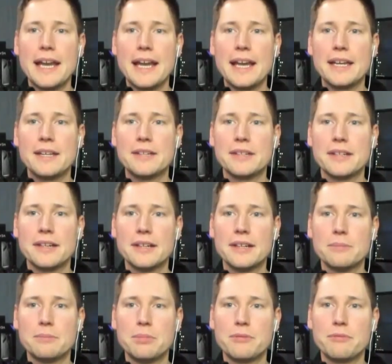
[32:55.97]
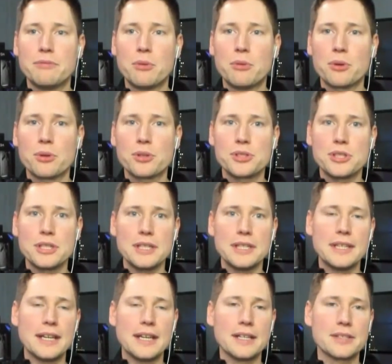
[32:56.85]
had for
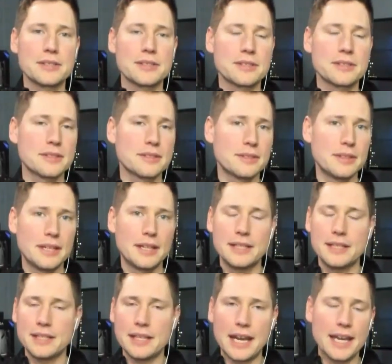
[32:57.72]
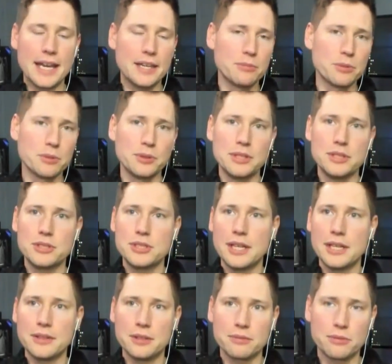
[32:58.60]
CES that I hadn't released
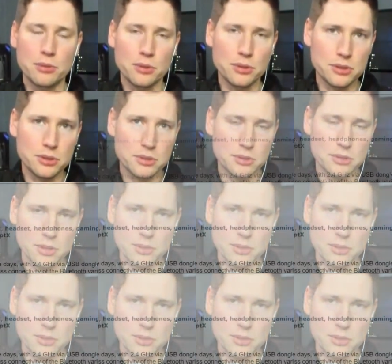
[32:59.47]
yet. And then, of course, there's